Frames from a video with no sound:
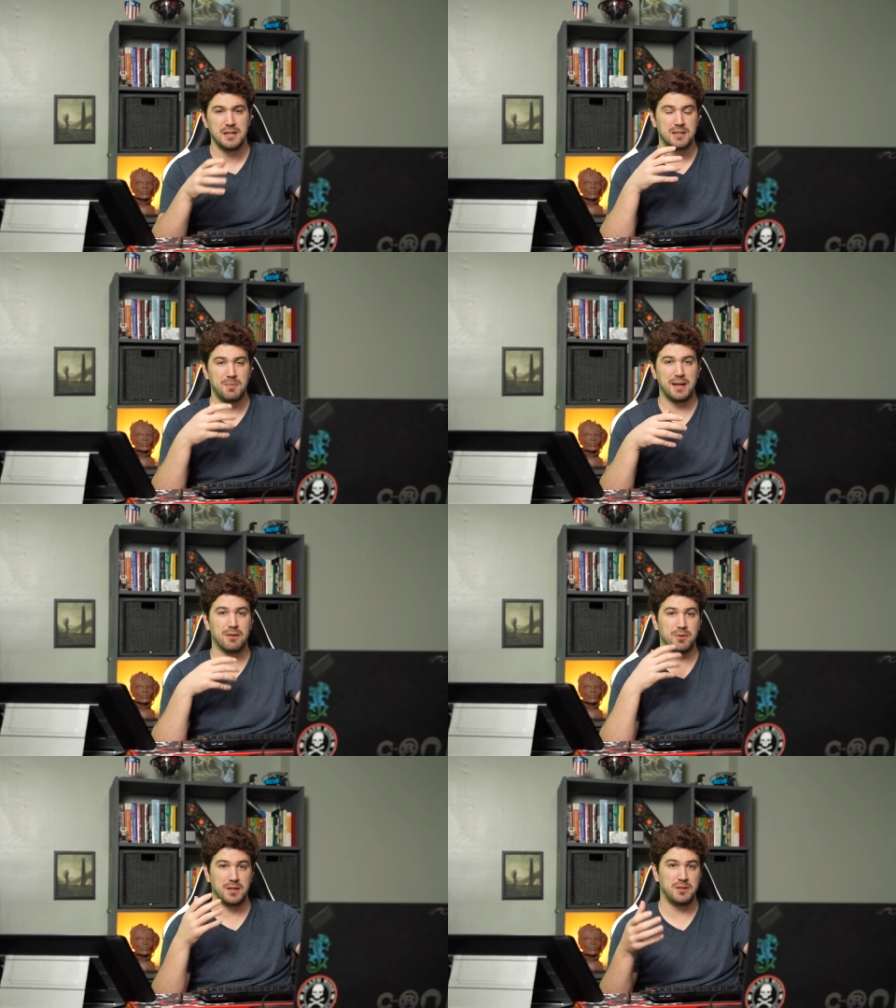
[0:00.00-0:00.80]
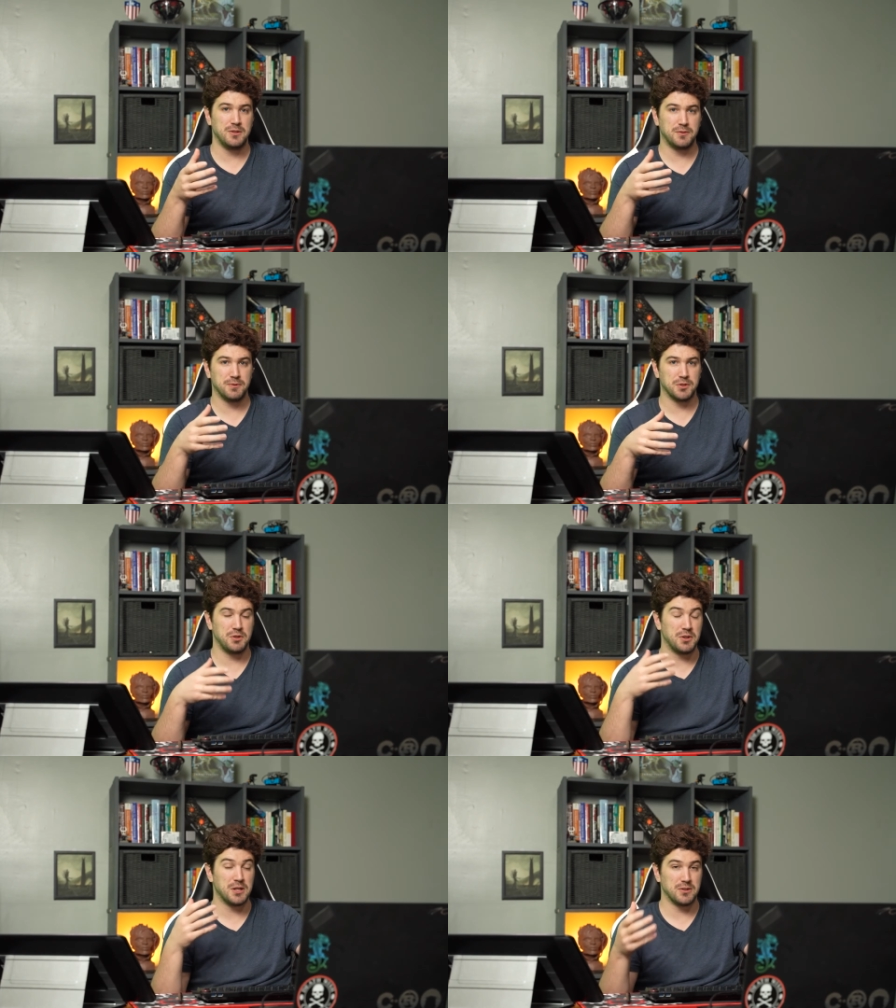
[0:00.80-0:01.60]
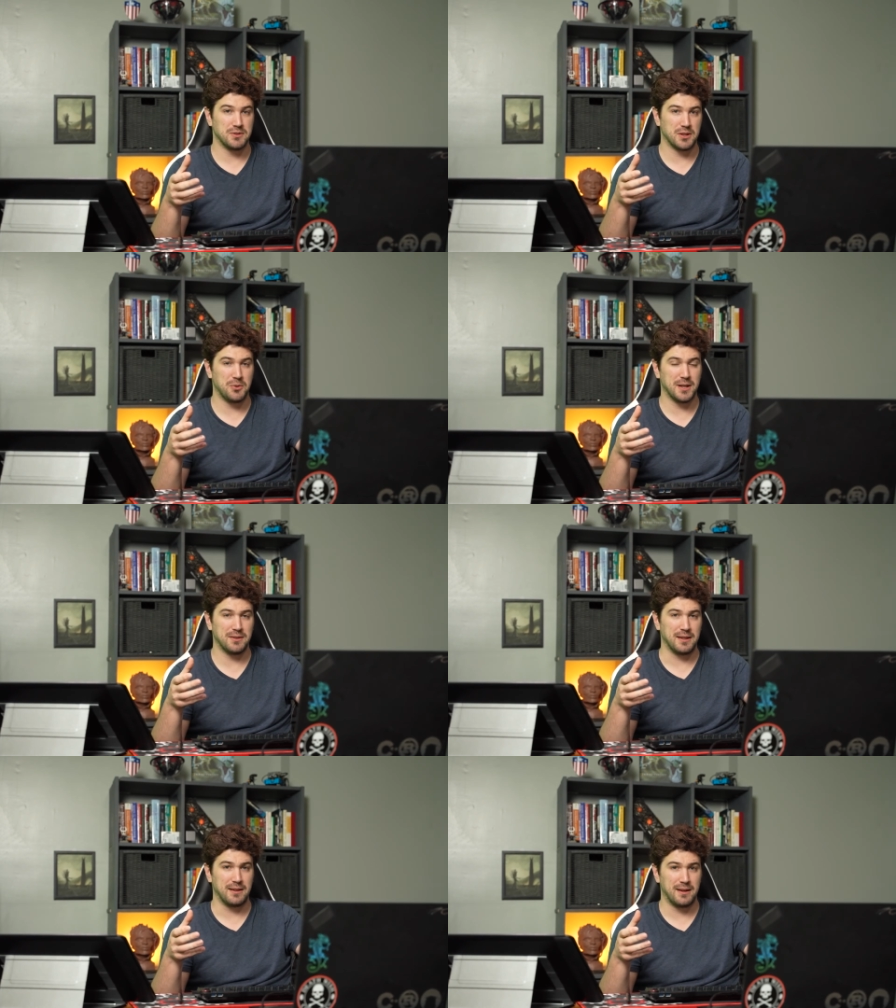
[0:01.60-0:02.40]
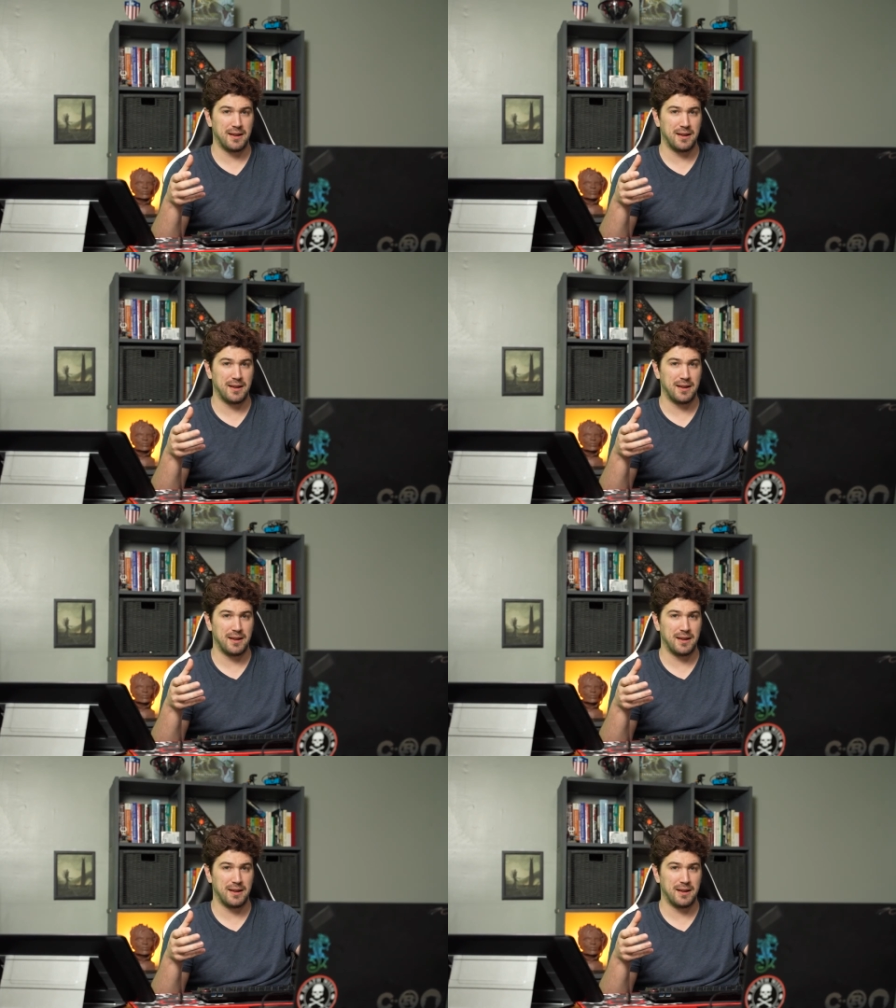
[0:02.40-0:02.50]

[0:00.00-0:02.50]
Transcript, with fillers: to make it really useful so you can use it quickly.